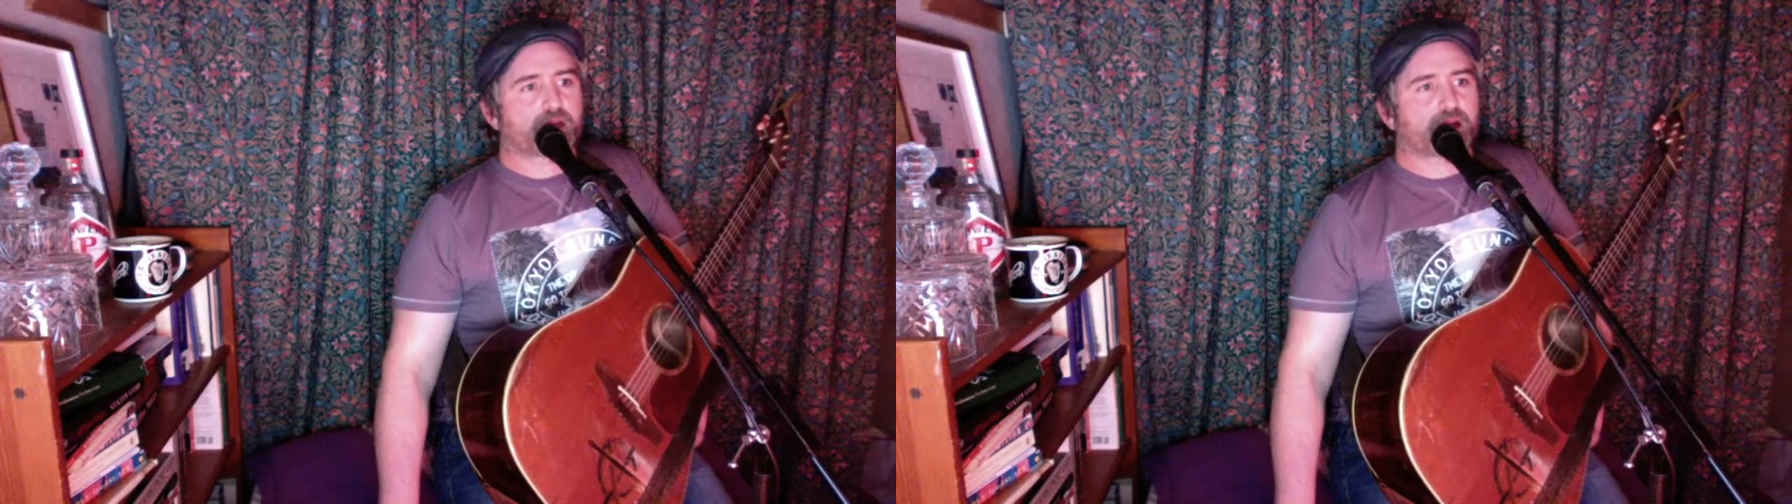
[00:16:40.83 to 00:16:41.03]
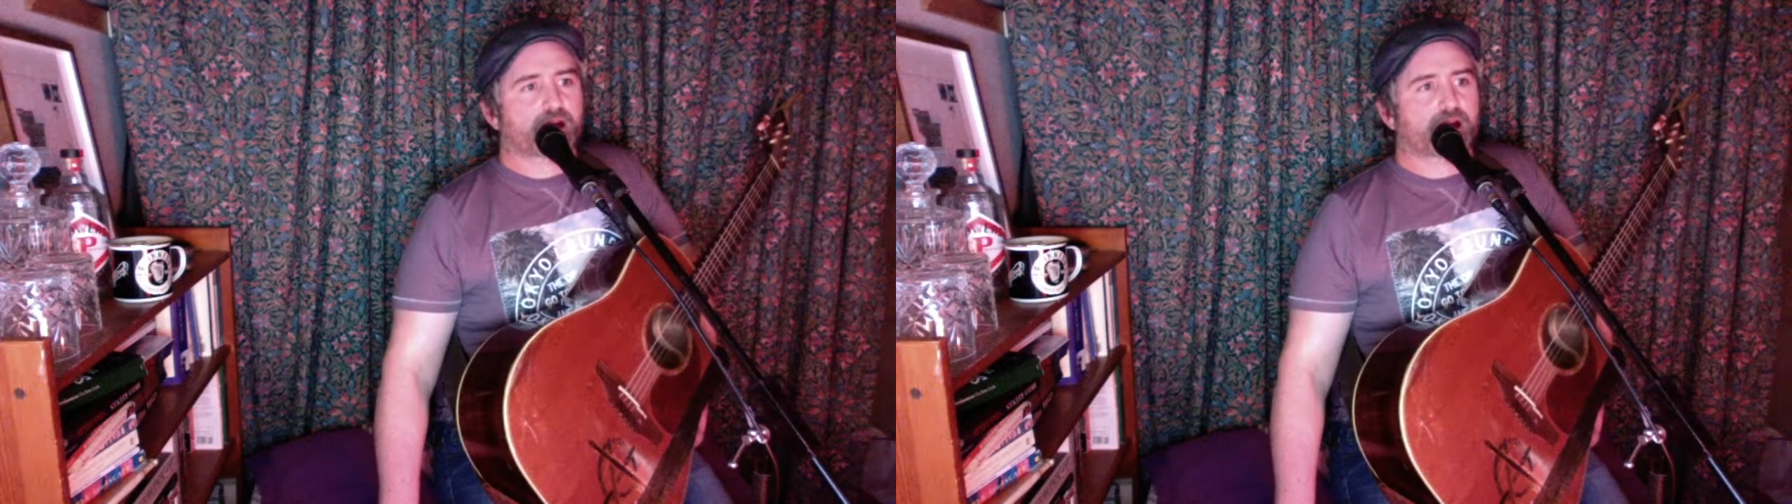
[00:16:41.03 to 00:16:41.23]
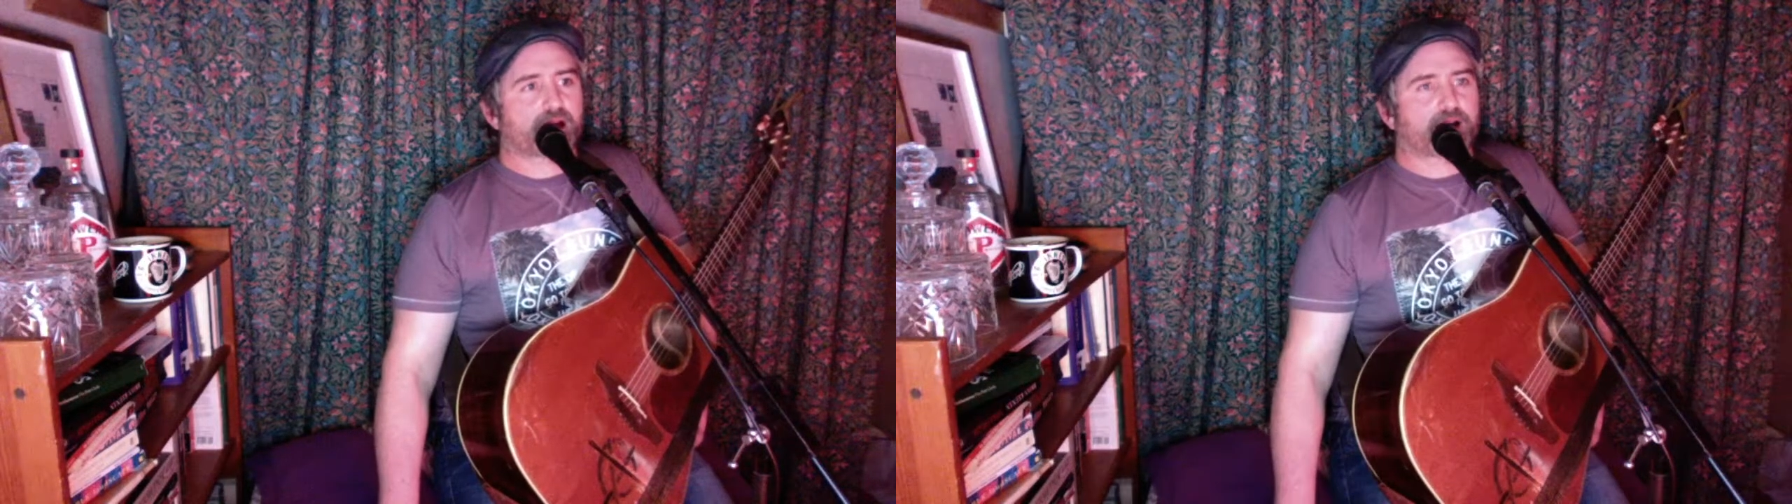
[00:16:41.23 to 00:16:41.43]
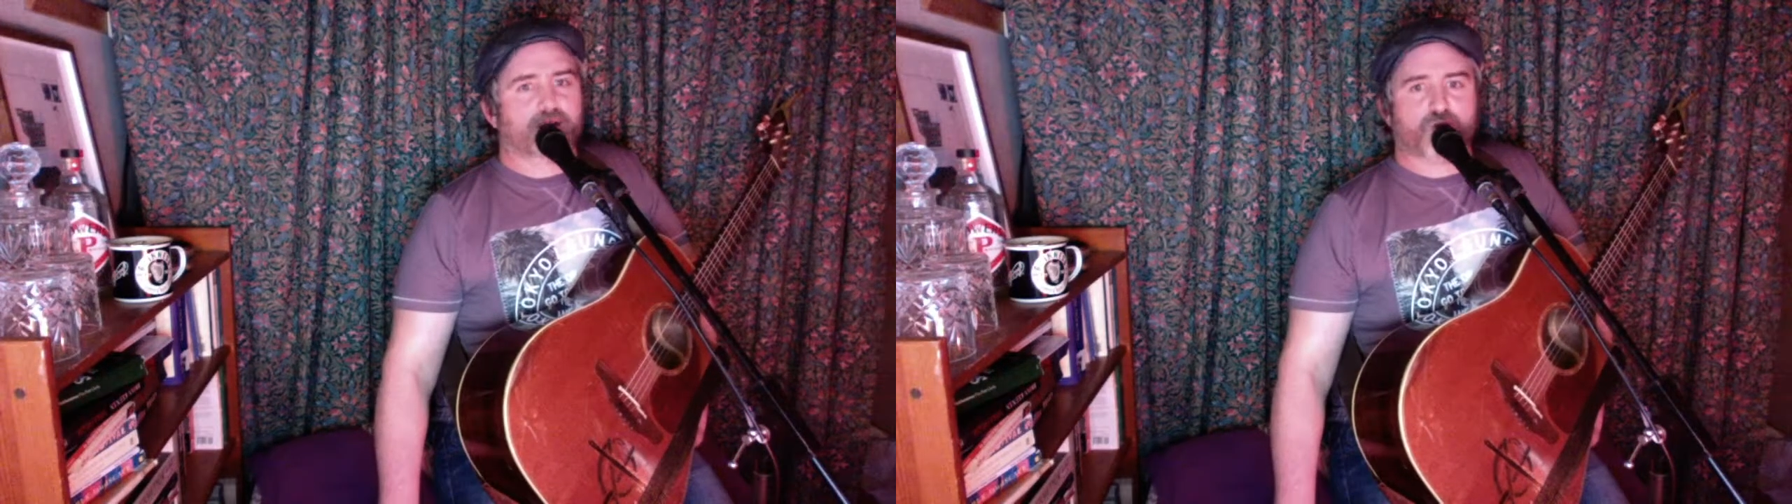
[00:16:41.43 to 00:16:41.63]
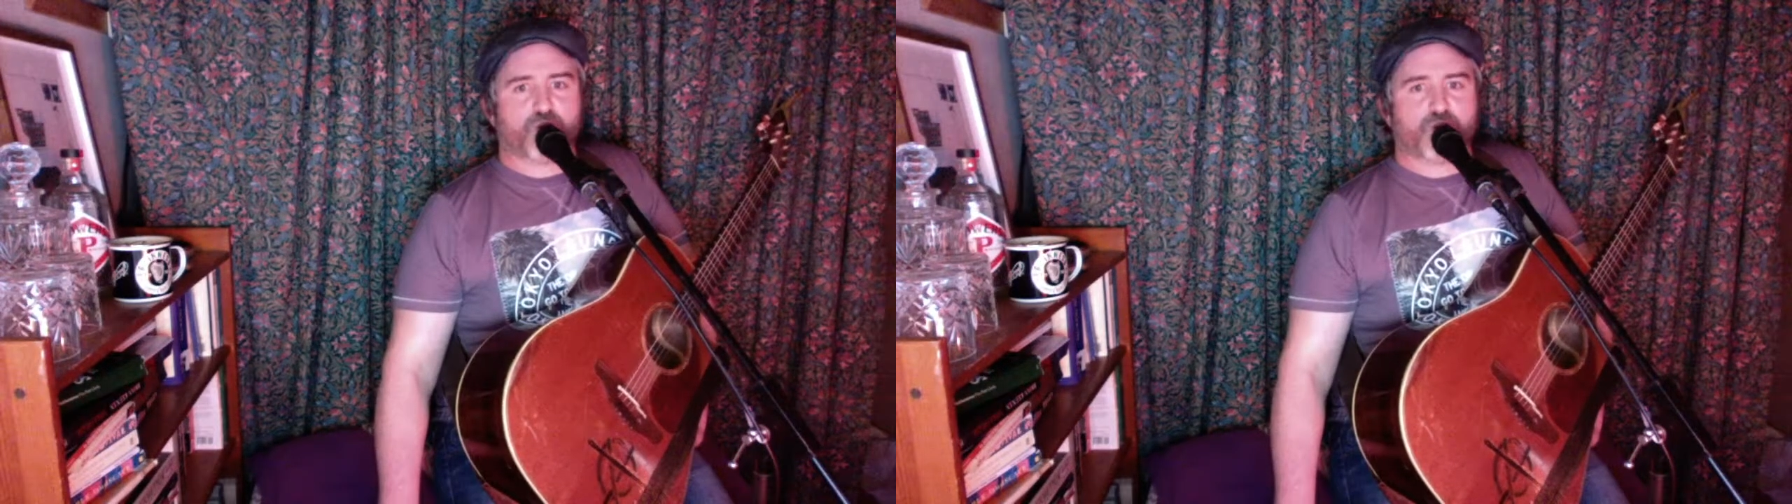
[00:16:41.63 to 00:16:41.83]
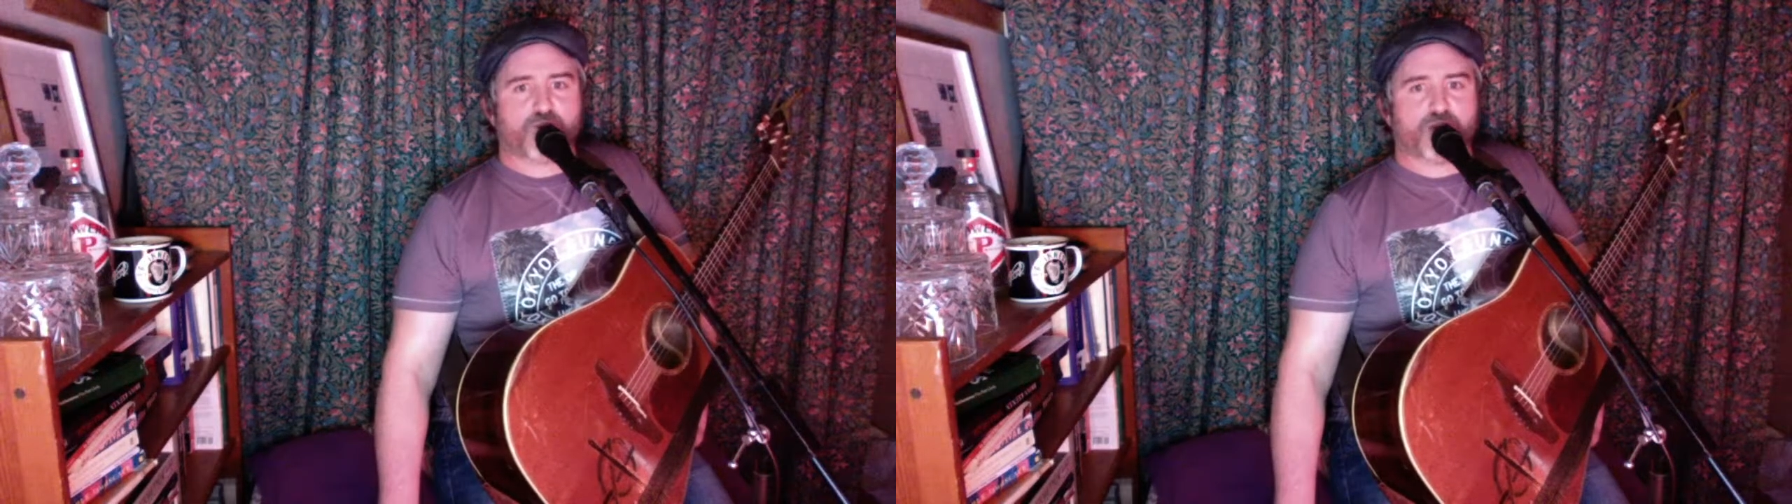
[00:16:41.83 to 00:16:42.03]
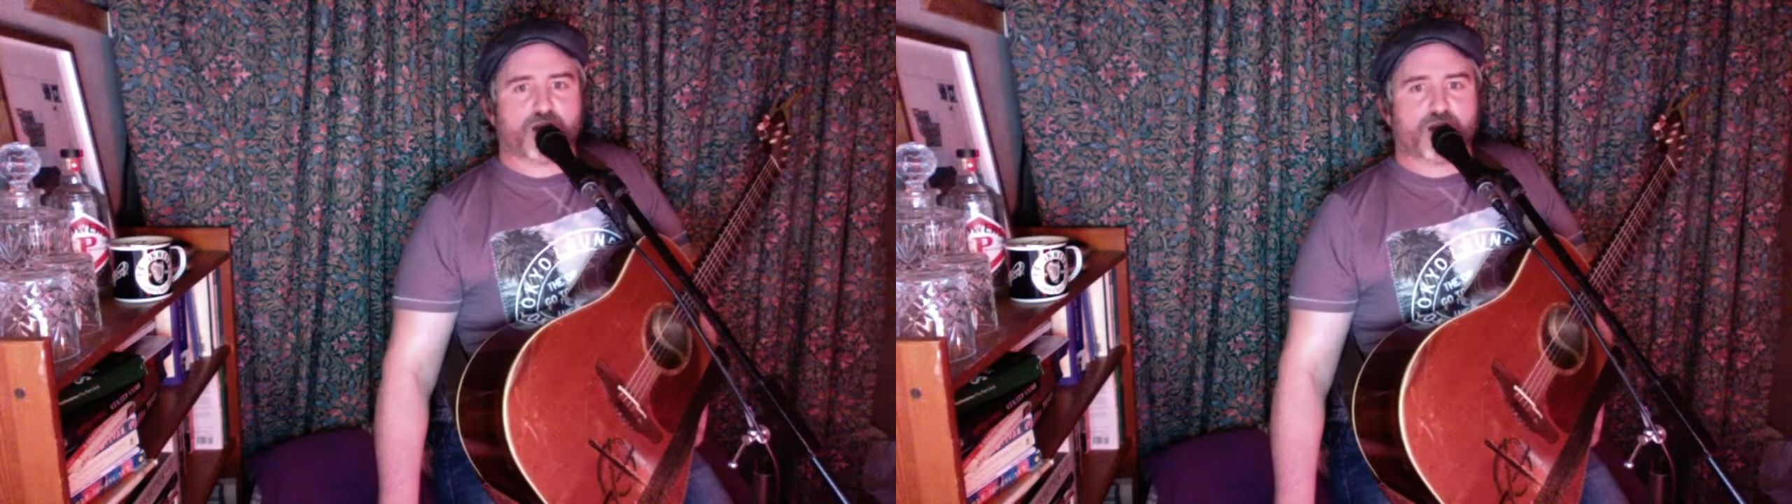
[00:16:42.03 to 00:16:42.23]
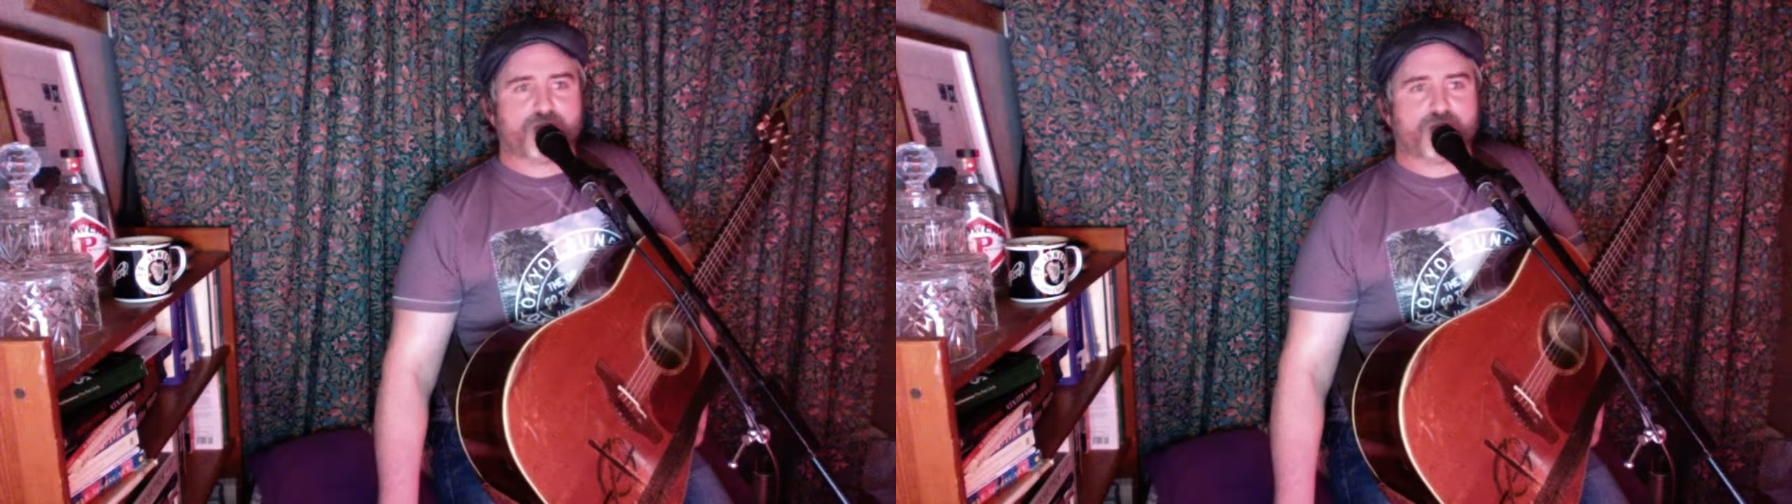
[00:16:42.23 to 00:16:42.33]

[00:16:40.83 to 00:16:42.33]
at what my